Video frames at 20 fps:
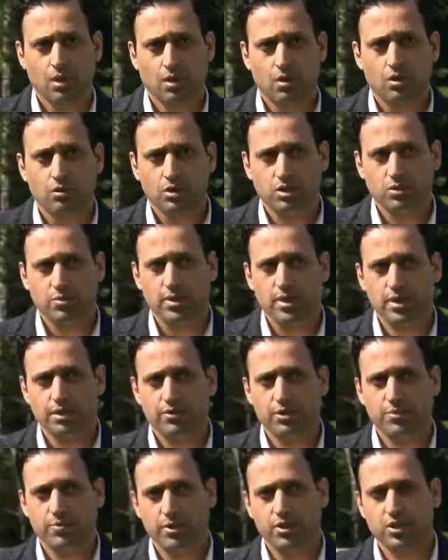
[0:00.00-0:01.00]
Ultimately, the
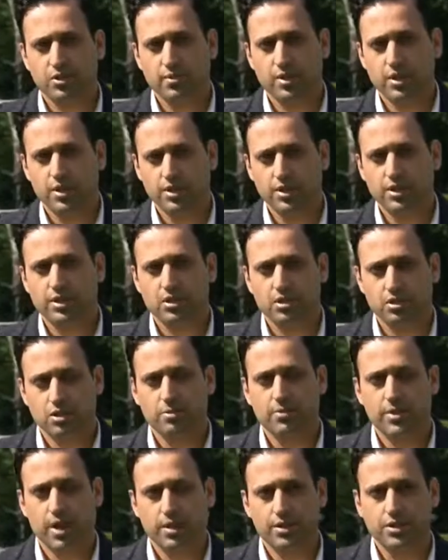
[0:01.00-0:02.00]
responsibility does
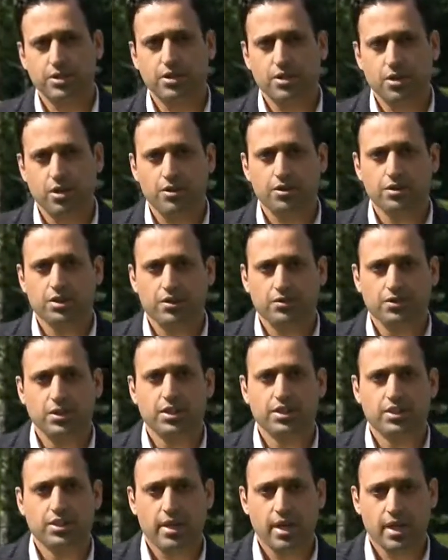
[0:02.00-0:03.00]
come down to the security services.
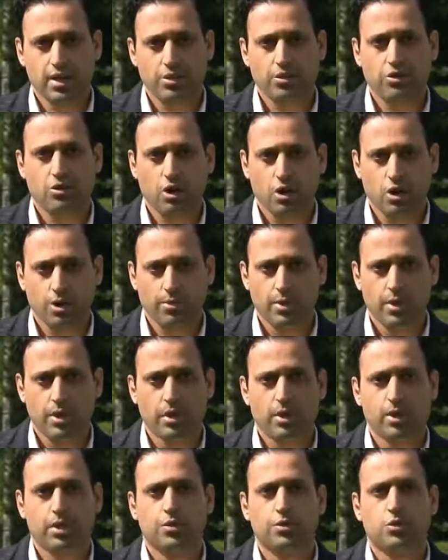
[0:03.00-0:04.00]
It's their job
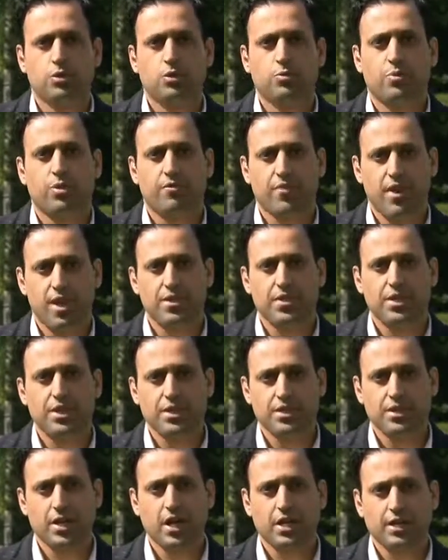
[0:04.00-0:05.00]
to prevent
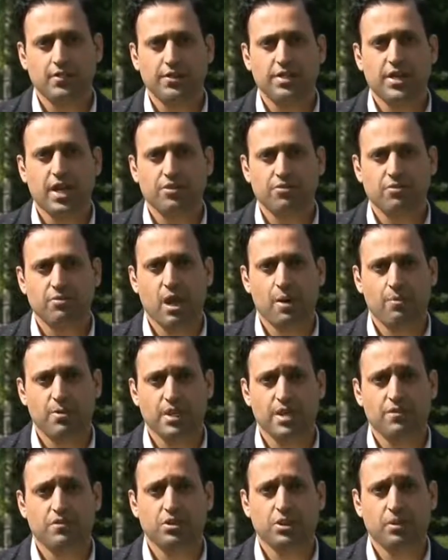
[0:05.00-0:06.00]
these kinds of attacks from happening.
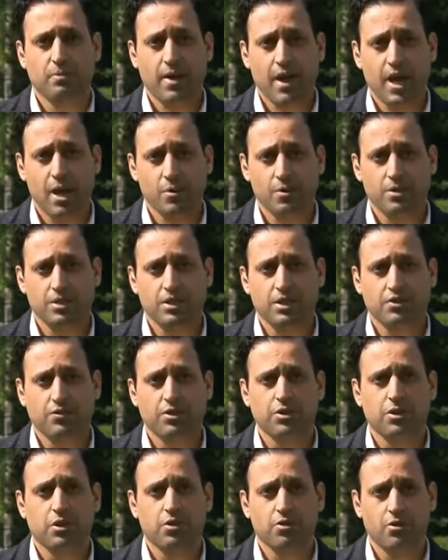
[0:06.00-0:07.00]
They've got the powers, they've
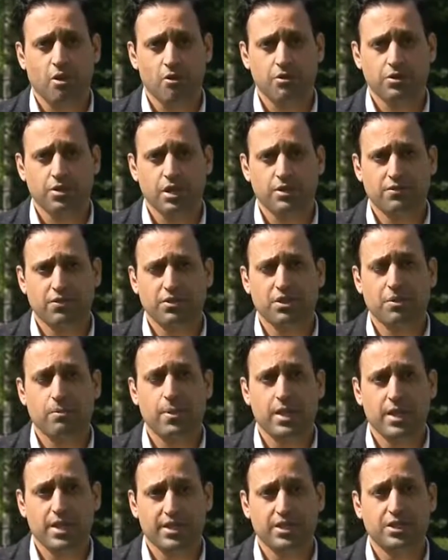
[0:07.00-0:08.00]
got the authority, they've got the
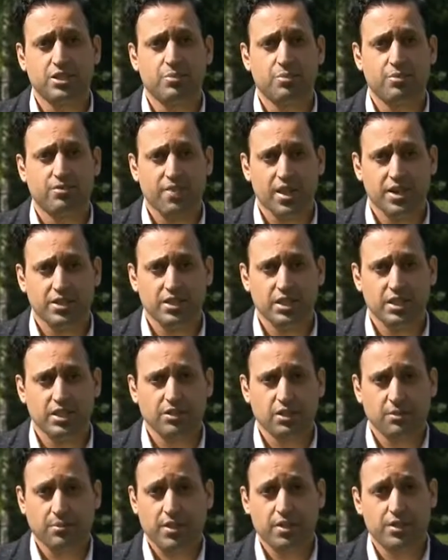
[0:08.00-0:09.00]
ability to prevent it,
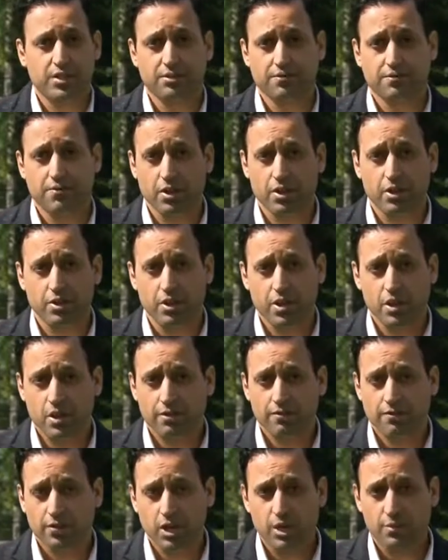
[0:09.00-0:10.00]
they've got the ability to
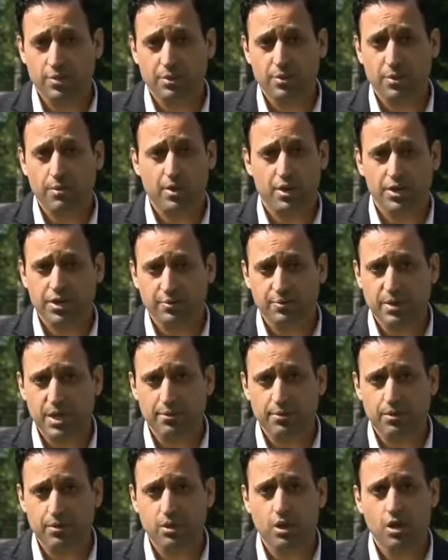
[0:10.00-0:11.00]
follow people, monitor
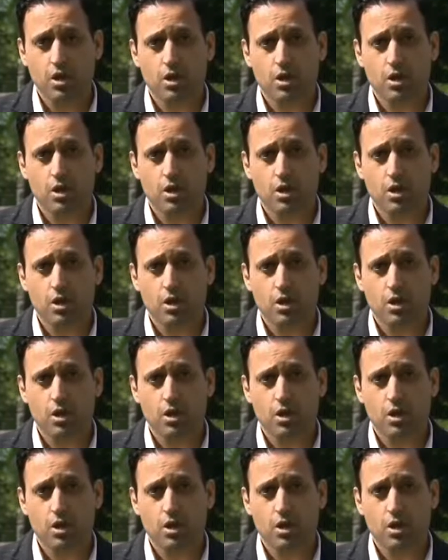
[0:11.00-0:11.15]
people.